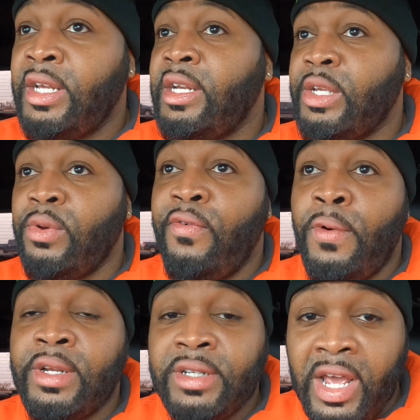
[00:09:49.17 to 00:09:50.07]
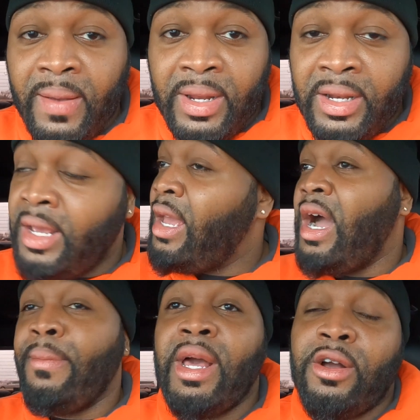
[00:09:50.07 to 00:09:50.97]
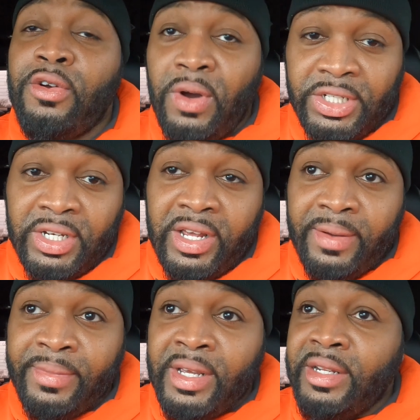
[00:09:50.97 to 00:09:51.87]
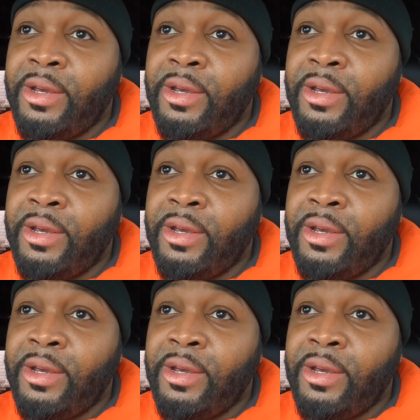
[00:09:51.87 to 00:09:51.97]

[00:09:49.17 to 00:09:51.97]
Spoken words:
That's what Ford is claiming. I'm not gonna question them.